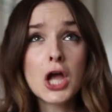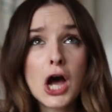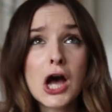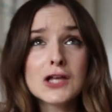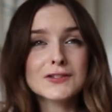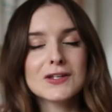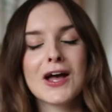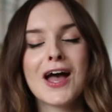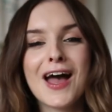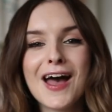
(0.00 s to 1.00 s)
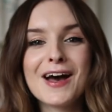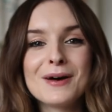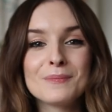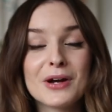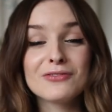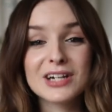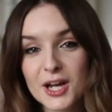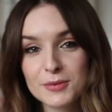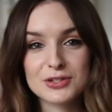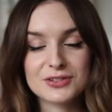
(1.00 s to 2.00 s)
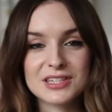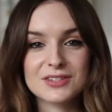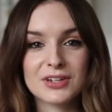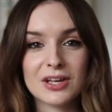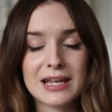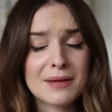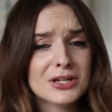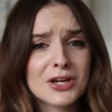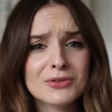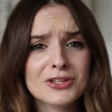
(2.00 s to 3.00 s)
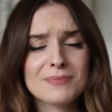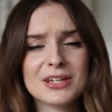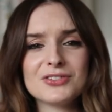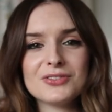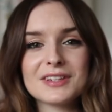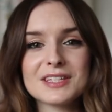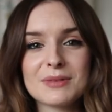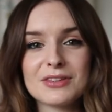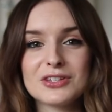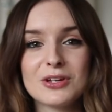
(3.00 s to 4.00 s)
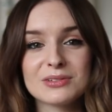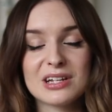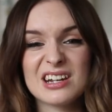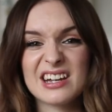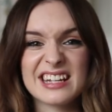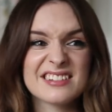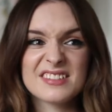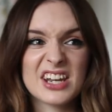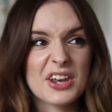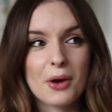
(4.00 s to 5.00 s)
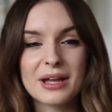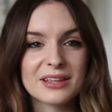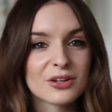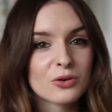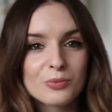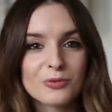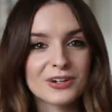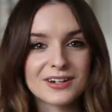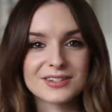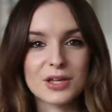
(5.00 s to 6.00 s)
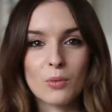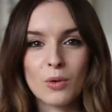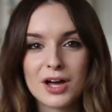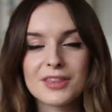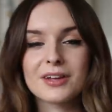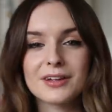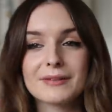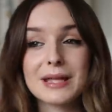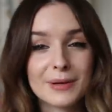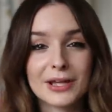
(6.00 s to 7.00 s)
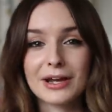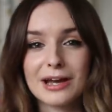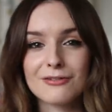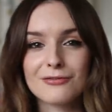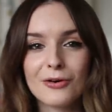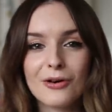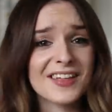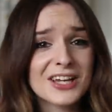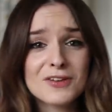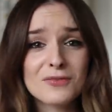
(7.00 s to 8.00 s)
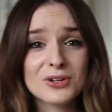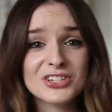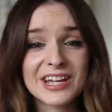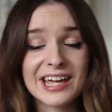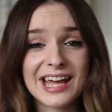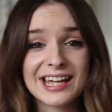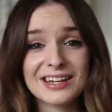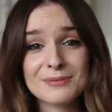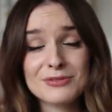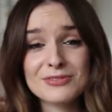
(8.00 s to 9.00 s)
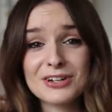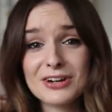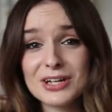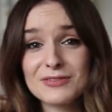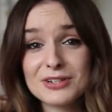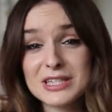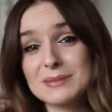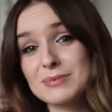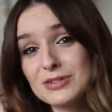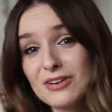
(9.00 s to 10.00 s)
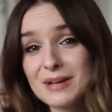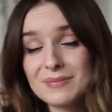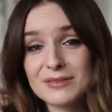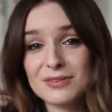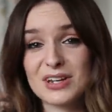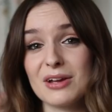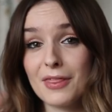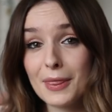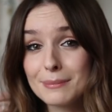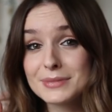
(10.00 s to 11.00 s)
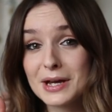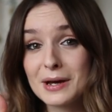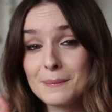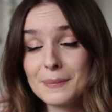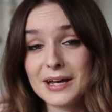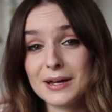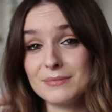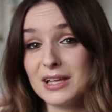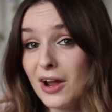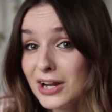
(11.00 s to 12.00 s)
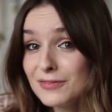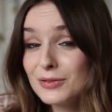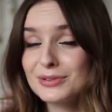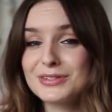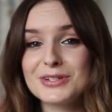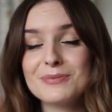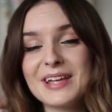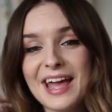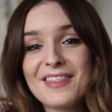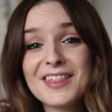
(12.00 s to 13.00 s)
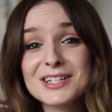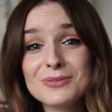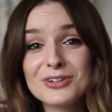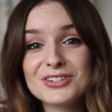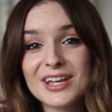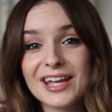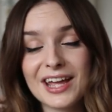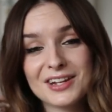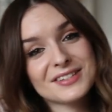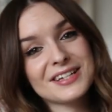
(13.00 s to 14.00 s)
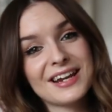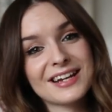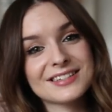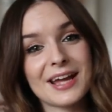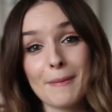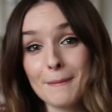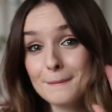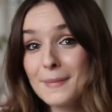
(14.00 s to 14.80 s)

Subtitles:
Yes! But I really hope you enjoyed this video. Let me know what you've been enjoying this month too, because I like knowing the cool products that are worth kind of keeping an eye out for. Thank you for watching again. It'd be really great if you could subscribe and give the video a thumbs up, only if you want to. But yeah, thanks for watching and I'll see you next time.